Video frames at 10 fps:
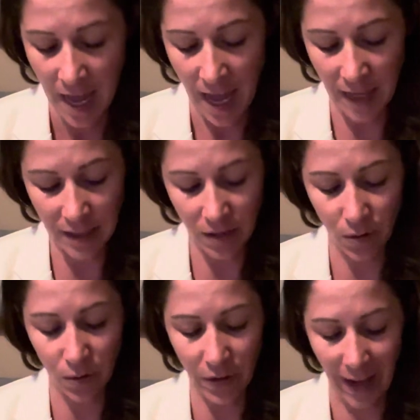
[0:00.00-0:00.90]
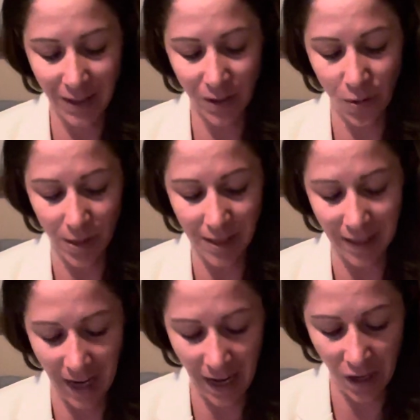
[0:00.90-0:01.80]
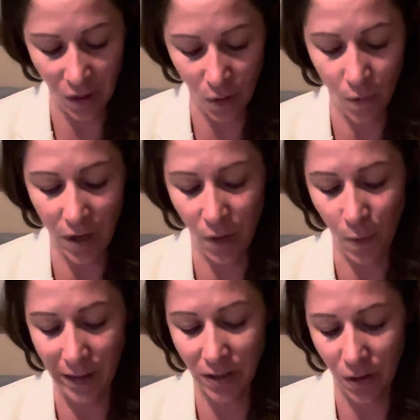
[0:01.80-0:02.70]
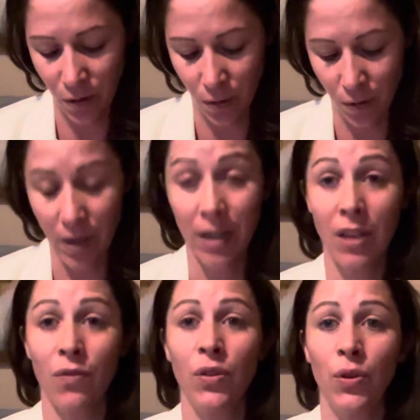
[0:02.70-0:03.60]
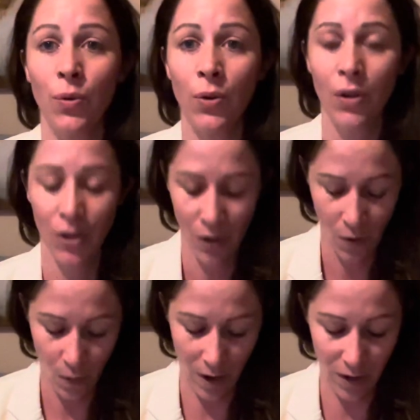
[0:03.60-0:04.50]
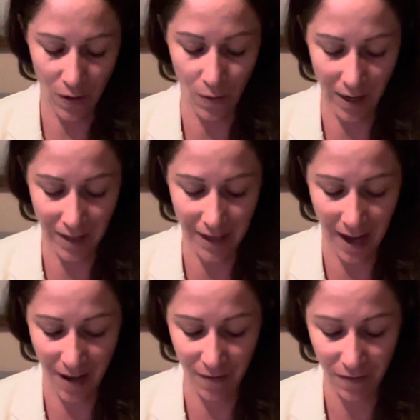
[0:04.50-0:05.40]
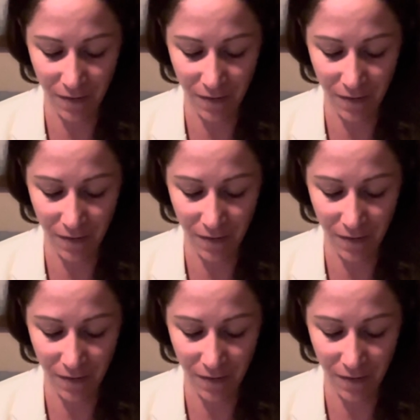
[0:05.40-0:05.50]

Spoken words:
as though that's going to get you where you want to go or give you what you want to have.